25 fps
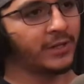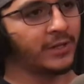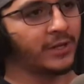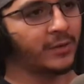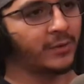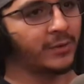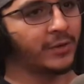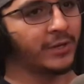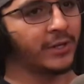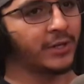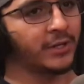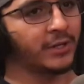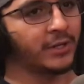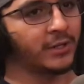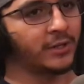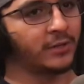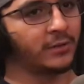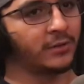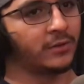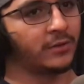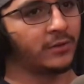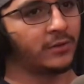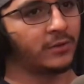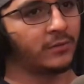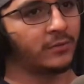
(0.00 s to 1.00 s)
how it ended
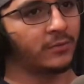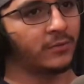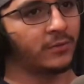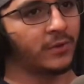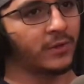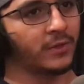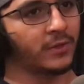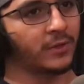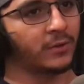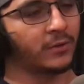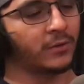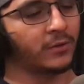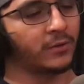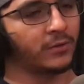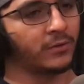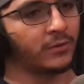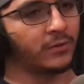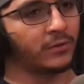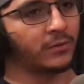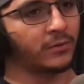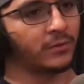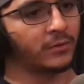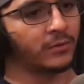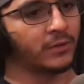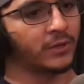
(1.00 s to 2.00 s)
with the
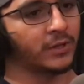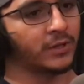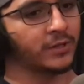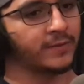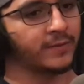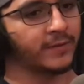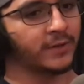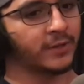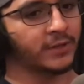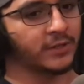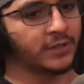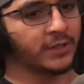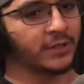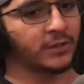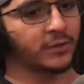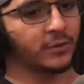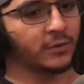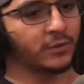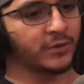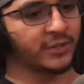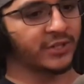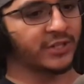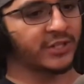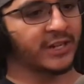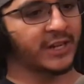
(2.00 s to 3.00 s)
whole, as far as like the whole
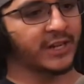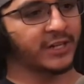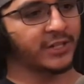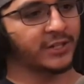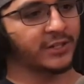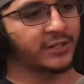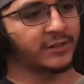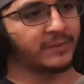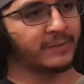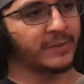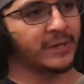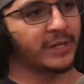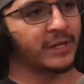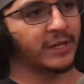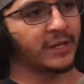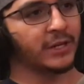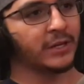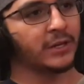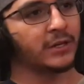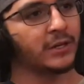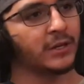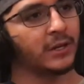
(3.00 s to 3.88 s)
stashes of money.